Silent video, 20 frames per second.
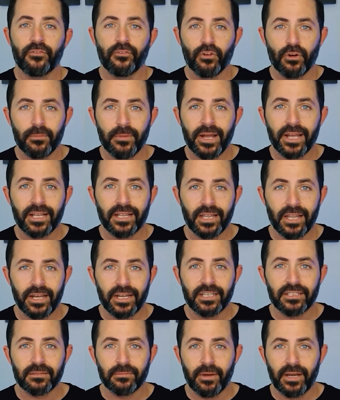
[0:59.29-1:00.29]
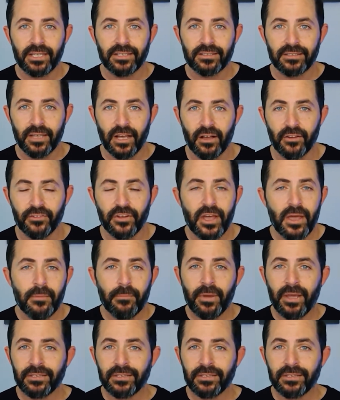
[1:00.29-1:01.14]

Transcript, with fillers: for my clients myself.